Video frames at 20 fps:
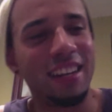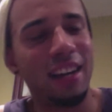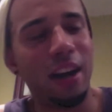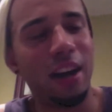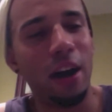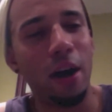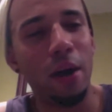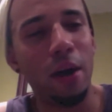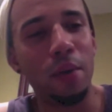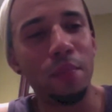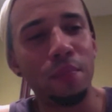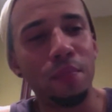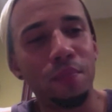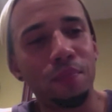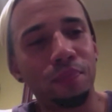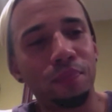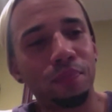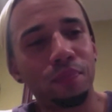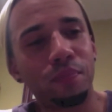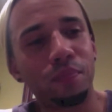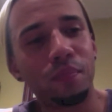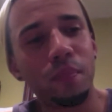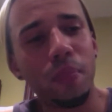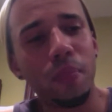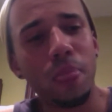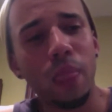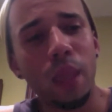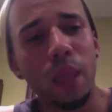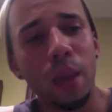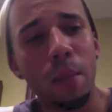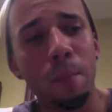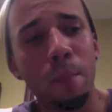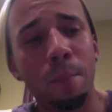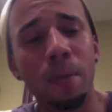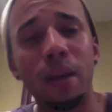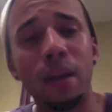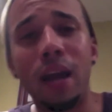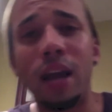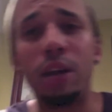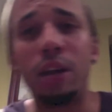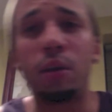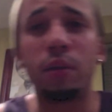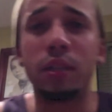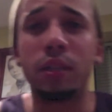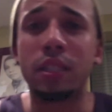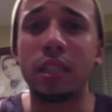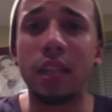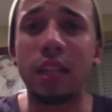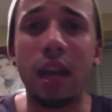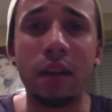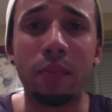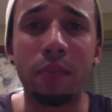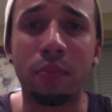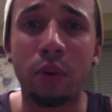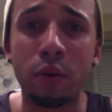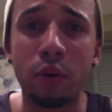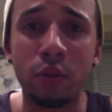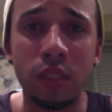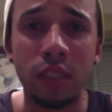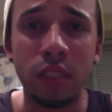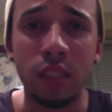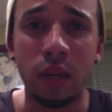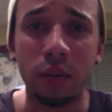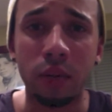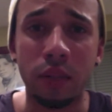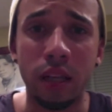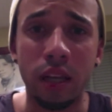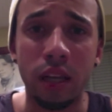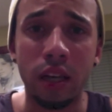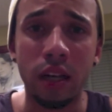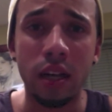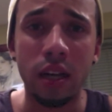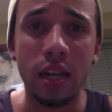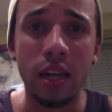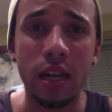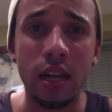But I know there's a lot of proteins out there,